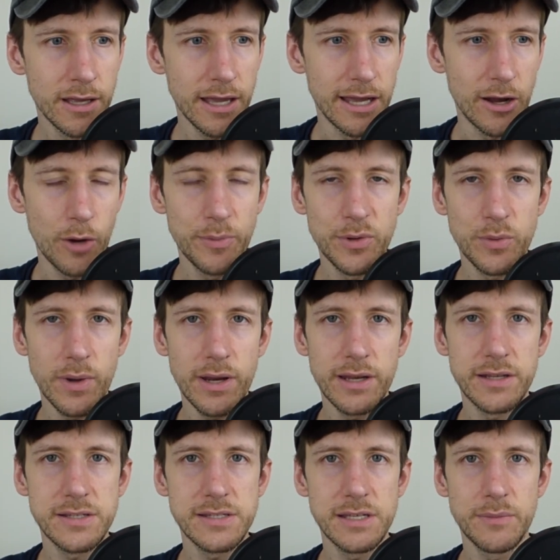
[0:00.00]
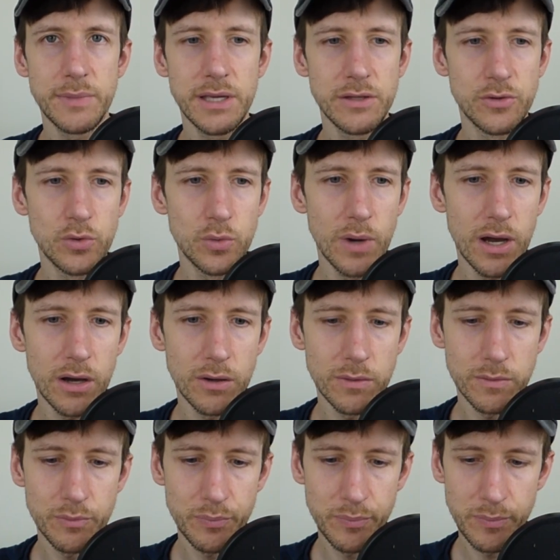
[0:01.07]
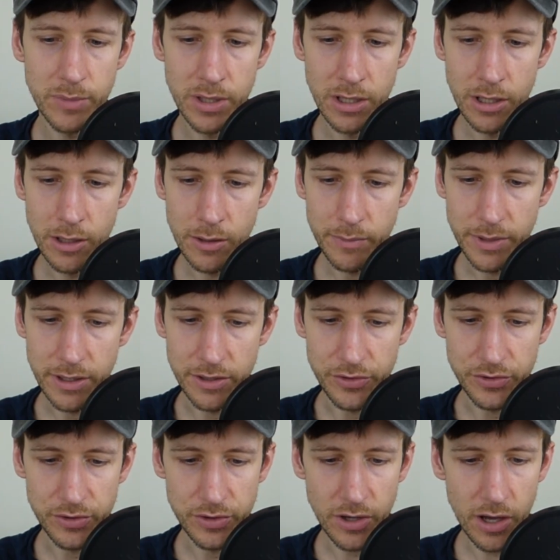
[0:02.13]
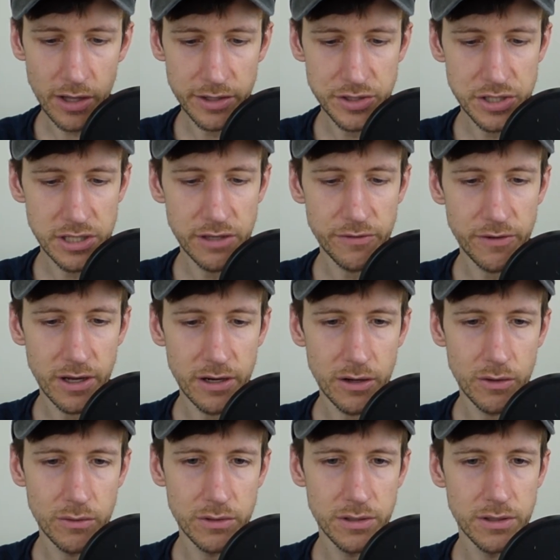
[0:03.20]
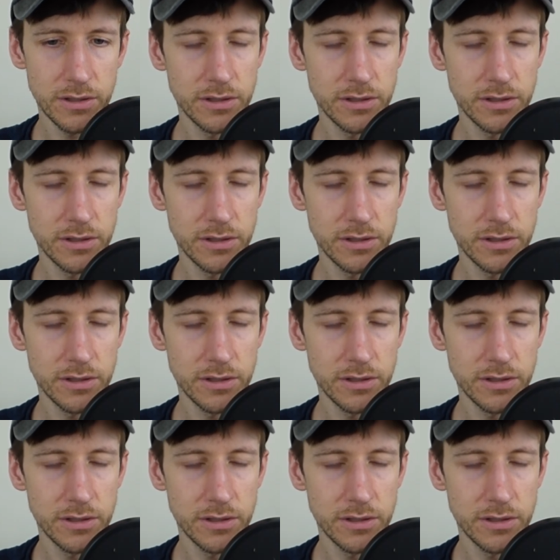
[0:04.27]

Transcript: and I hope you're ready to see me do well, because golly gee, if I don't,